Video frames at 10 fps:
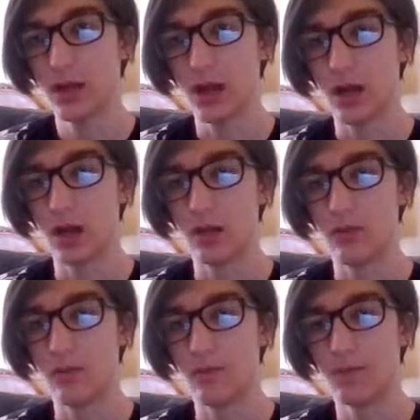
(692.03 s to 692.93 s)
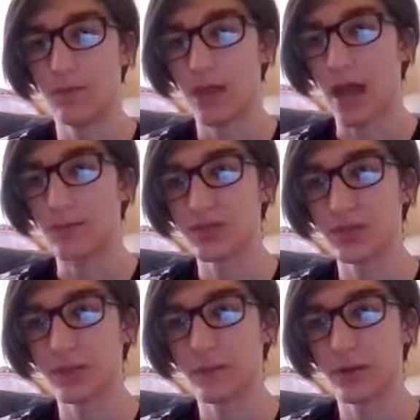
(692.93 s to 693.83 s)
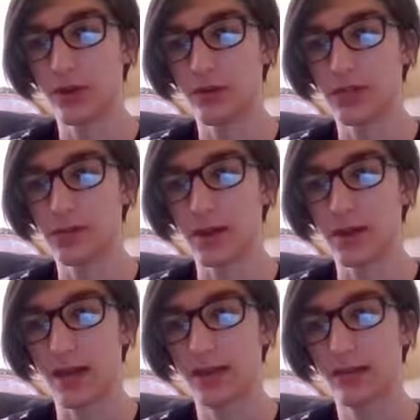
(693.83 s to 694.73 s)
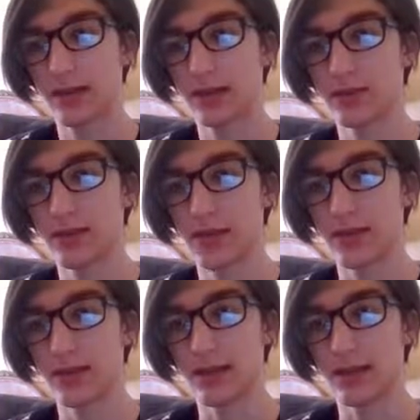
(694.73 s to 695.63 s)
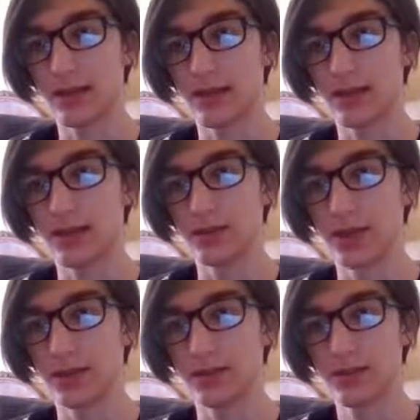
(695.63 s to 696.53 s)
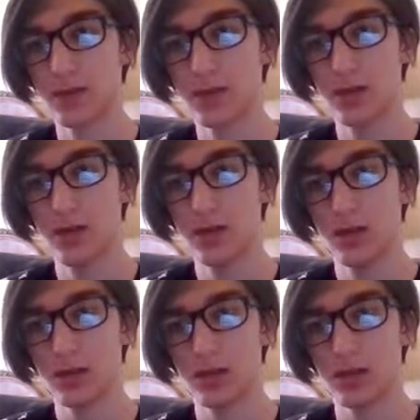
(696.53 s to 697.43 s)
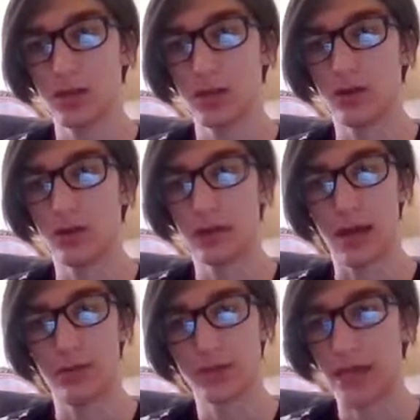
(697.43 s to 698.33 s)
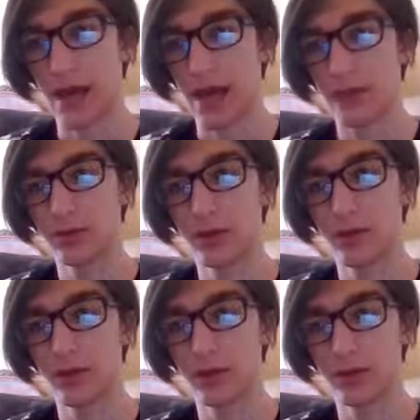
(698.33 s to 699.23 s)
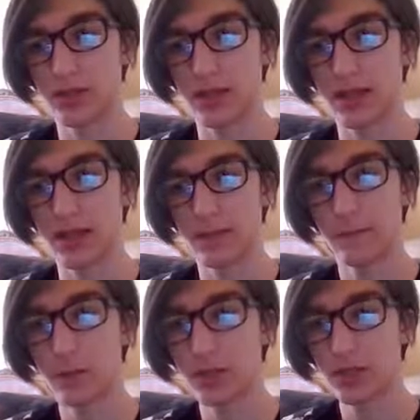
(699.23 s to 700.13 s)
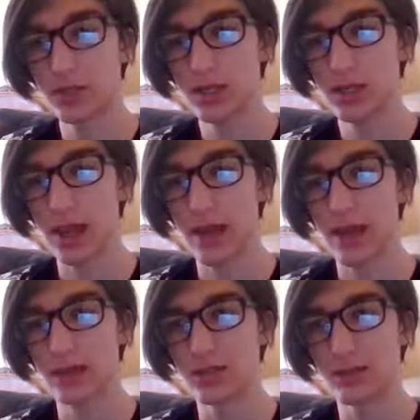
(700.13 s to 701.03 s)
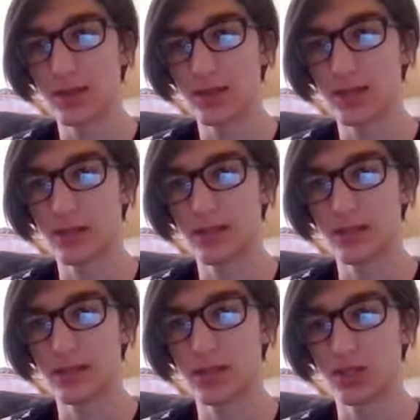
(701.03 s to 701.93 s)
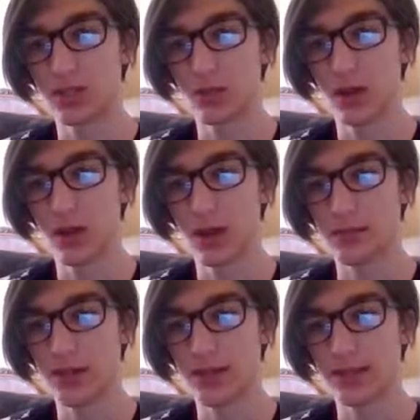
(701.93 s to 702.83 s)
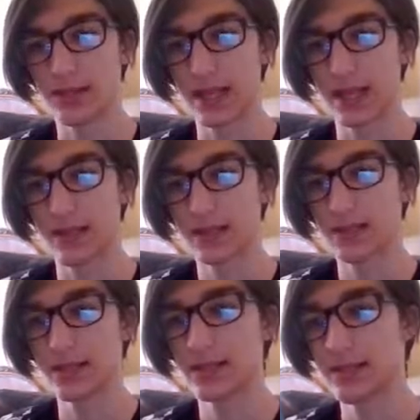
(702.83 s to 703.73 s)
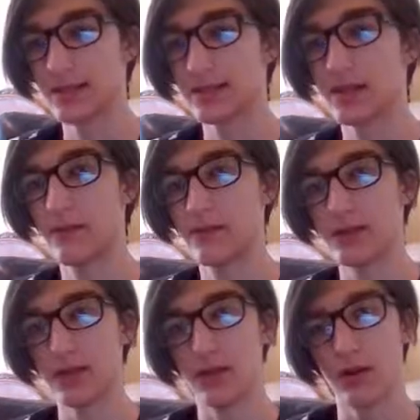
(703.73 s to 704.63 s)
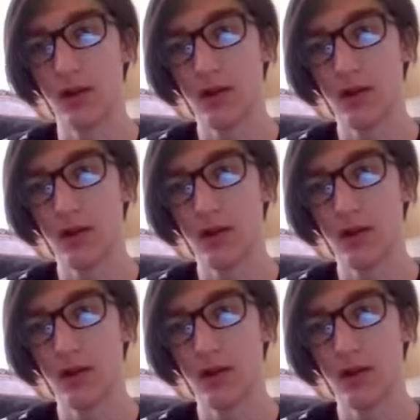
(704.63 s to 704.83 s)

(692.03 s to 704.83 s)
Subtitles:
I'm just going to go for another Spike. I don't think there's anything that he could do that kills me, so yeah, I'm just going to happily go for another Spike, and unfortunately, I do find myself in a position where I'm starting to stack things to this Azelf, so